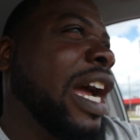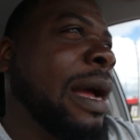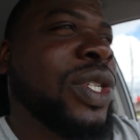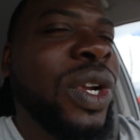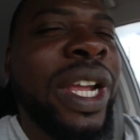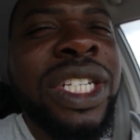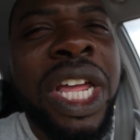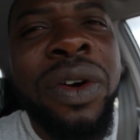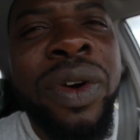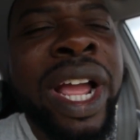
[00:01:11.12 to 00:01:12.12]
I'm sure he's
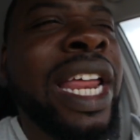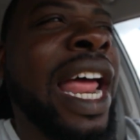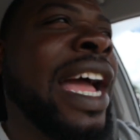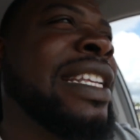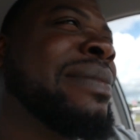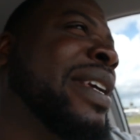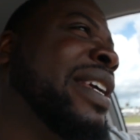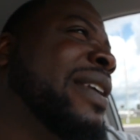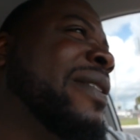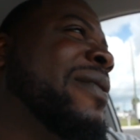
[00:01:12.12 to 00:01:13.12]
gonna recognize
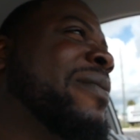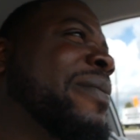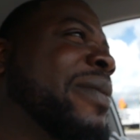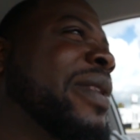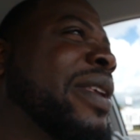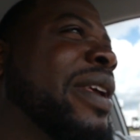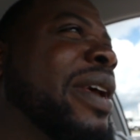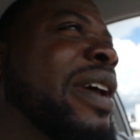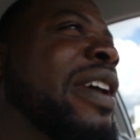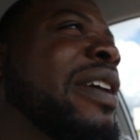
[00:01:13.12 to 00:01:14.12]
me,
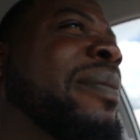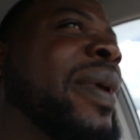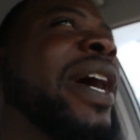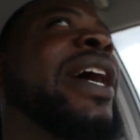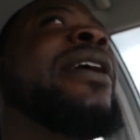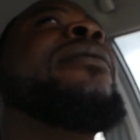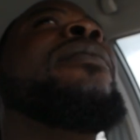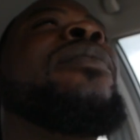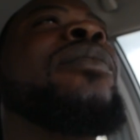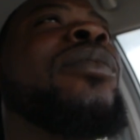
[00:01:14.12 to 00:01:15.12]
but
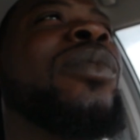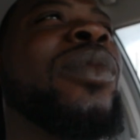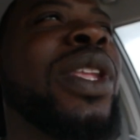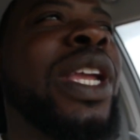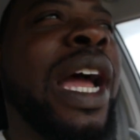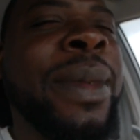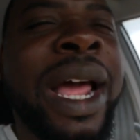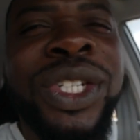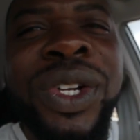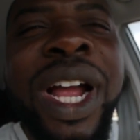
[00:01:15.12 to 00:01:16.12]
I'm
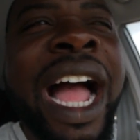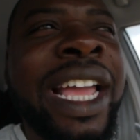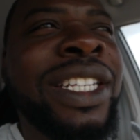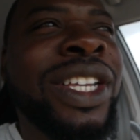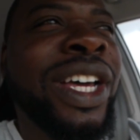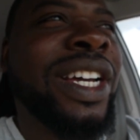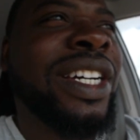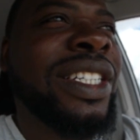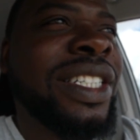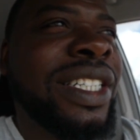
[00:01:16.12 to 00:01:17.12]
not sure how he's gonna
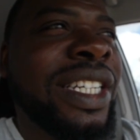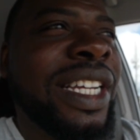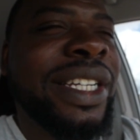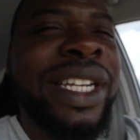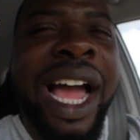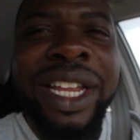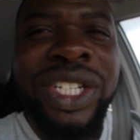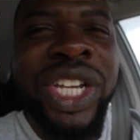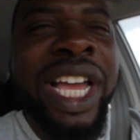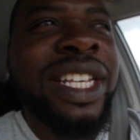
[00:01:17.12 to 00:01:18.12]

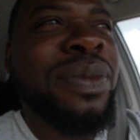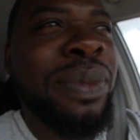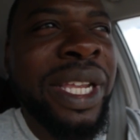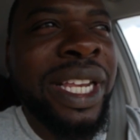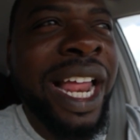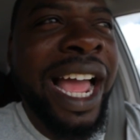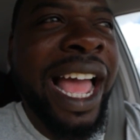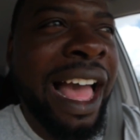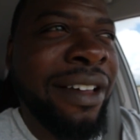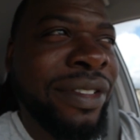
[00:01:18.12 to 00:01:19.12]
digest me not
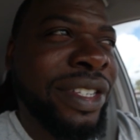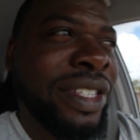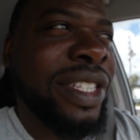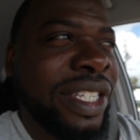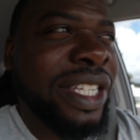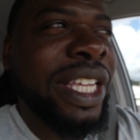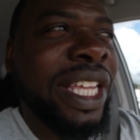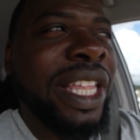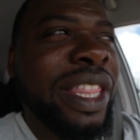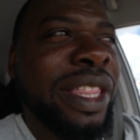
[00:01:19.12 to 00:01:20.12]
having
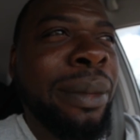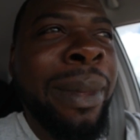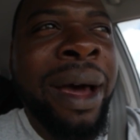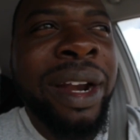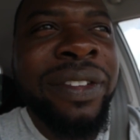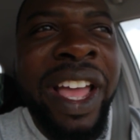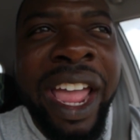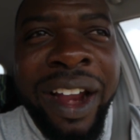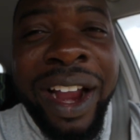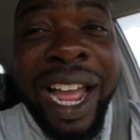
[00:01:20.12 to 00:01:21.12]
the amount of
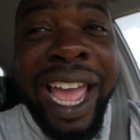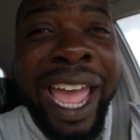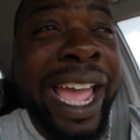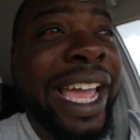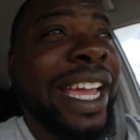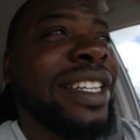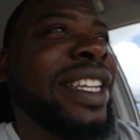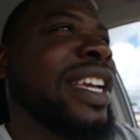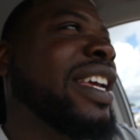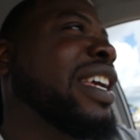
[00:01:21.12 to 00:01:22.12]
hair I had
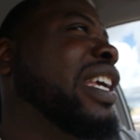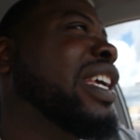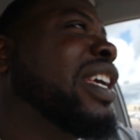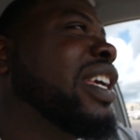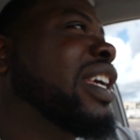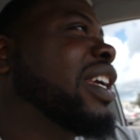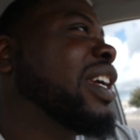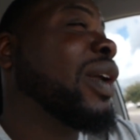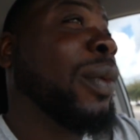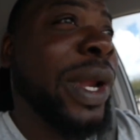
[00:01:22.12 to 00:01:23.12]

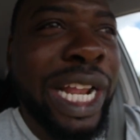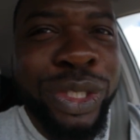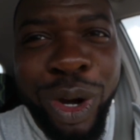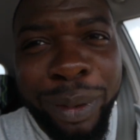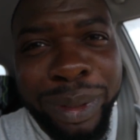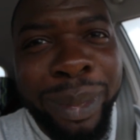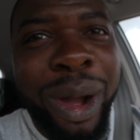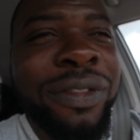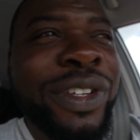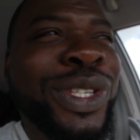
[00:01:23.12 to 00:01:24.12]
when I dropped him
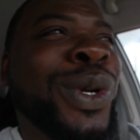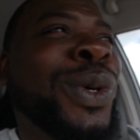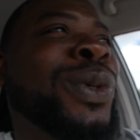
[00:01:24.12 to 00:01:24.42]
off at school.